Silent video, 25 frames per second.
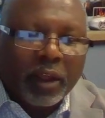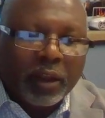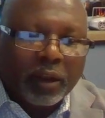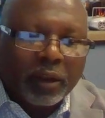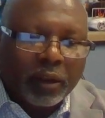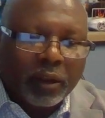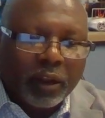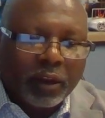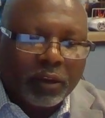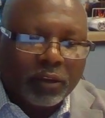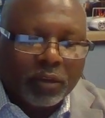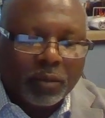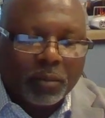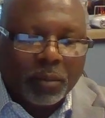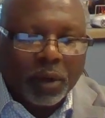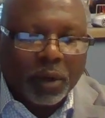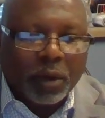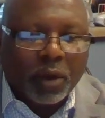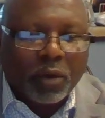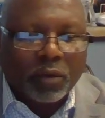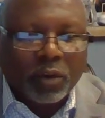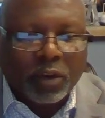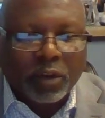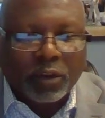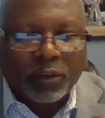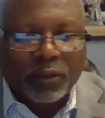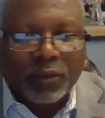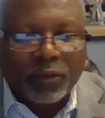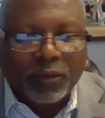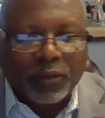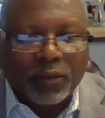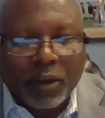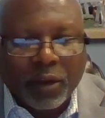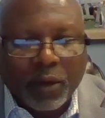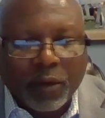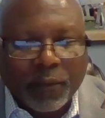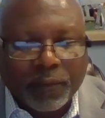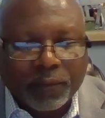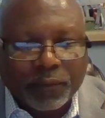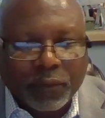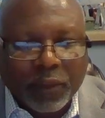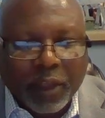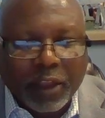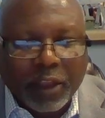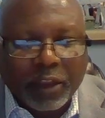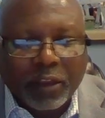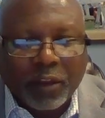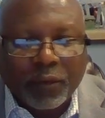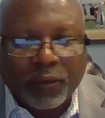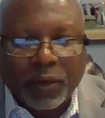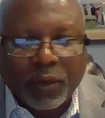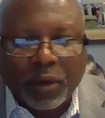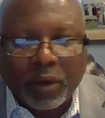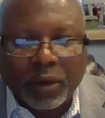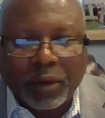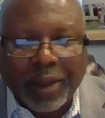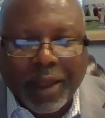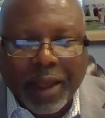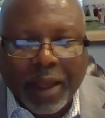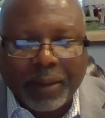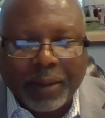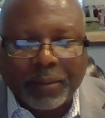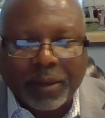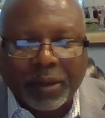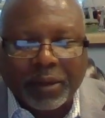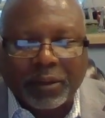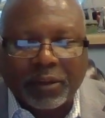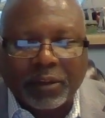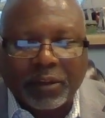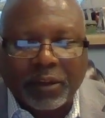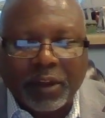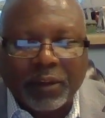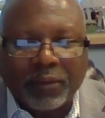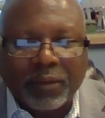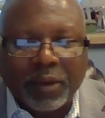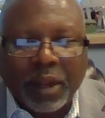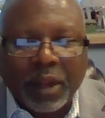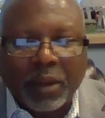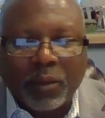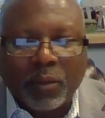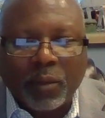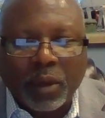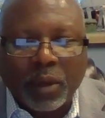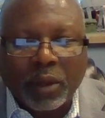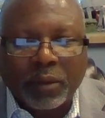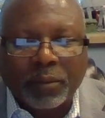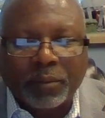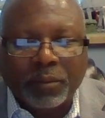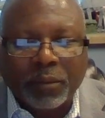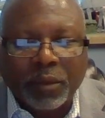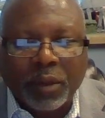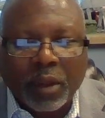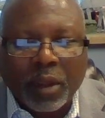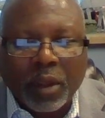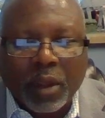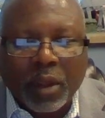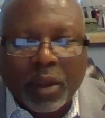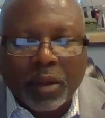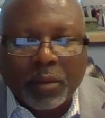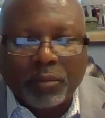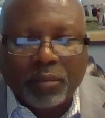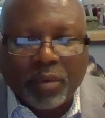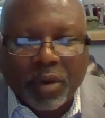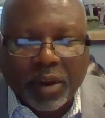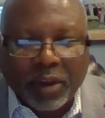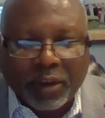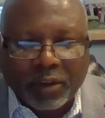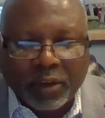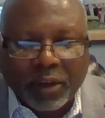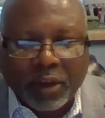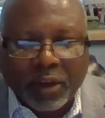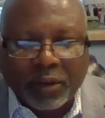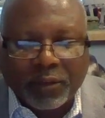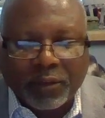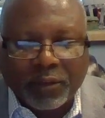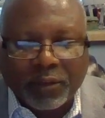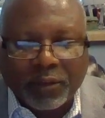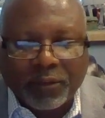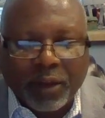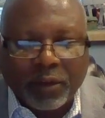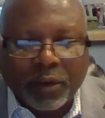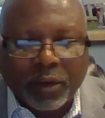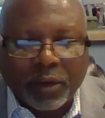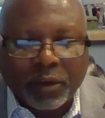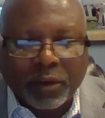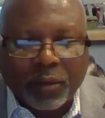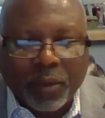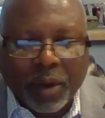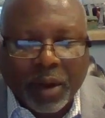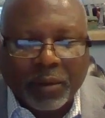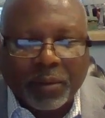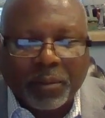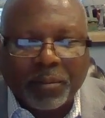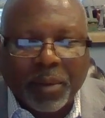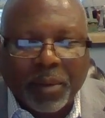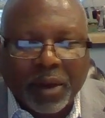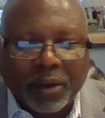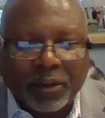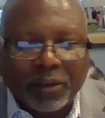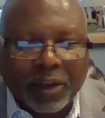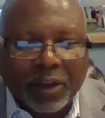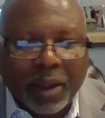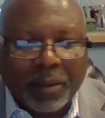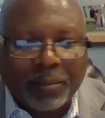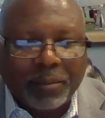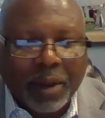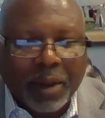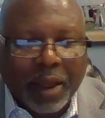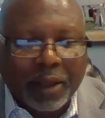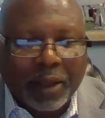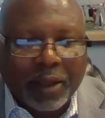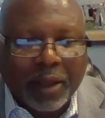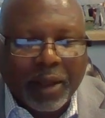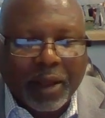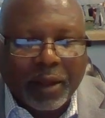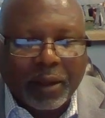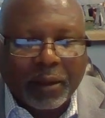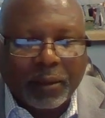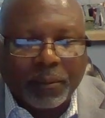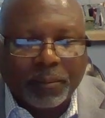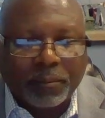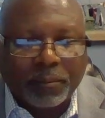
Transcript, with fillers: Links are below this video. Thank you for your time. This is Stephen A. Williams, President and Founder of thecreditrepairshop.com.